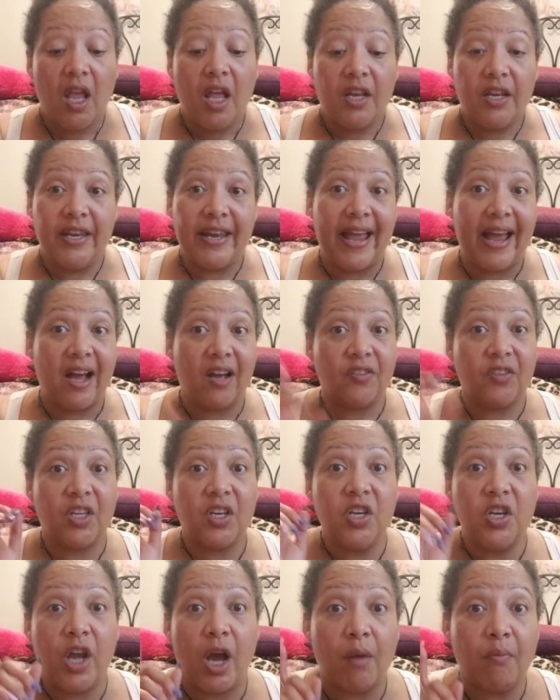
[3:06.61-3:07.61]
Now, the
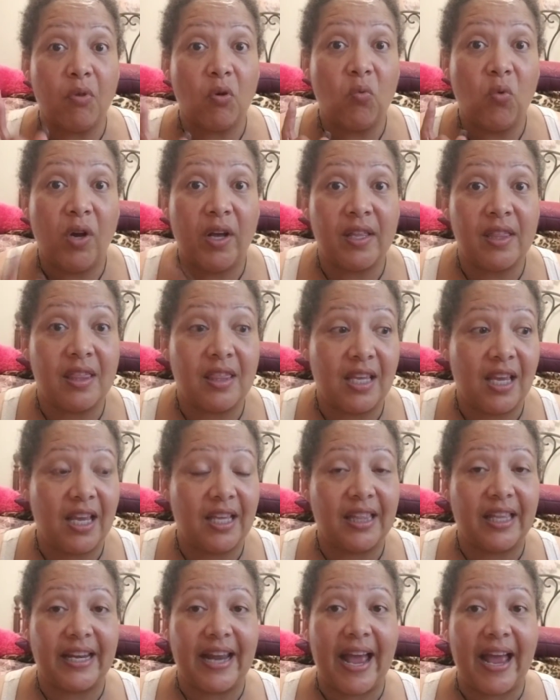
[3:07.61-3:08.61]
number one
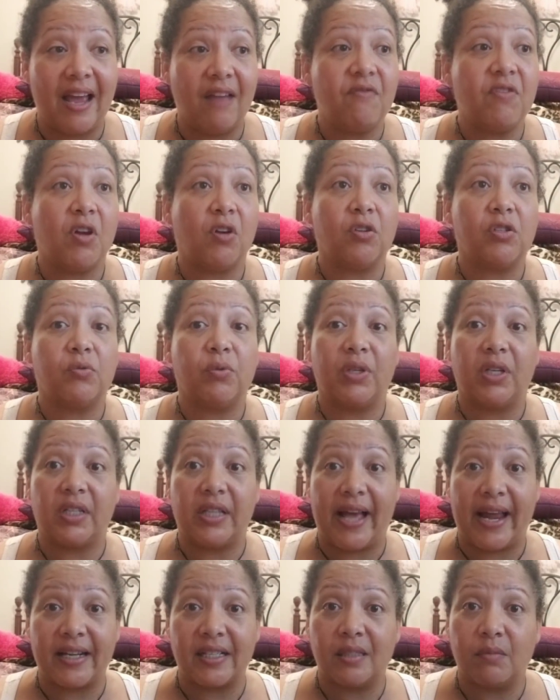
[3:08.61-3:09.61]
thing that I have noticed with a
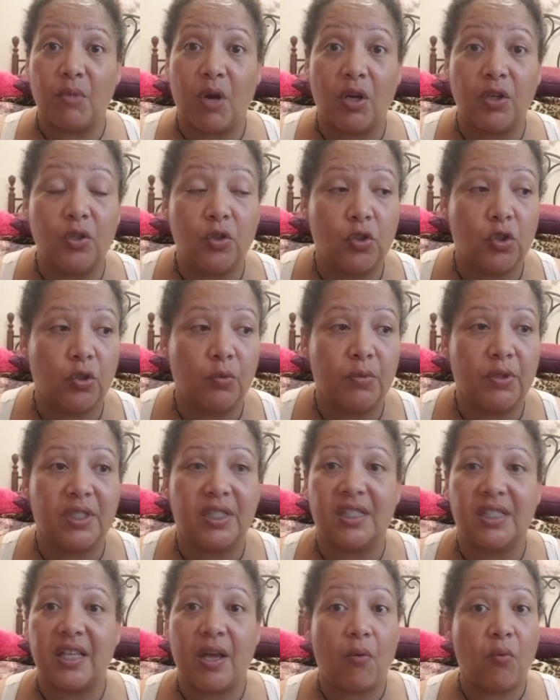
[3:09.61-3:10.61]
lot of small YouTubers
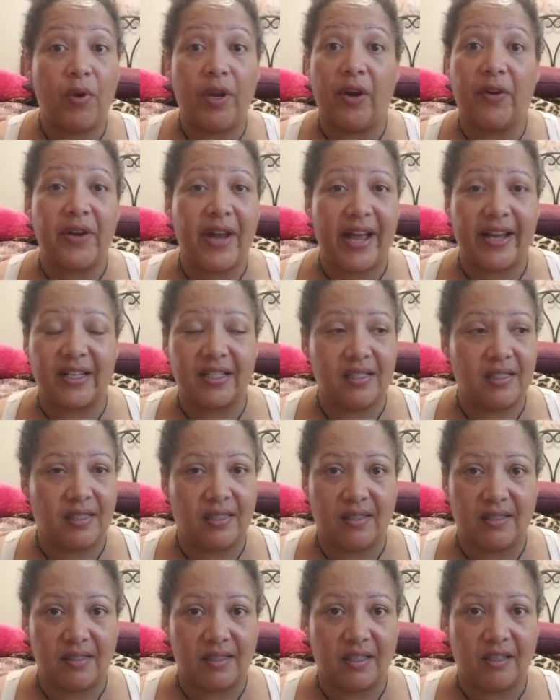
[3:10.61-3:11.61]
is that we are not
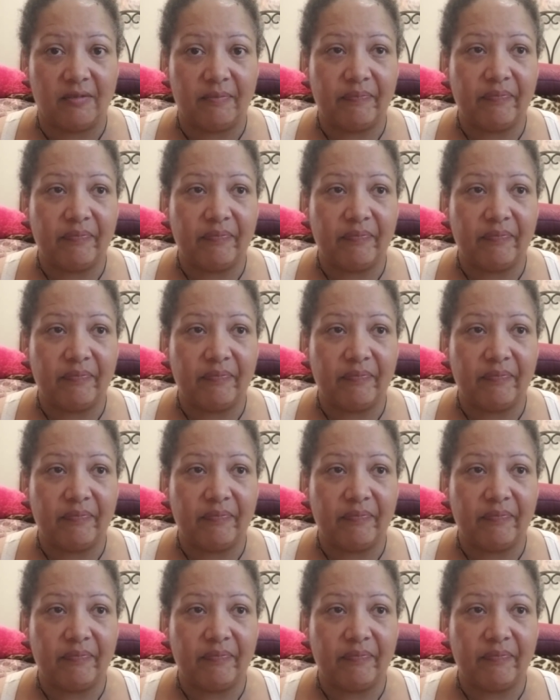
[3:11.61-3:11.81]
consistent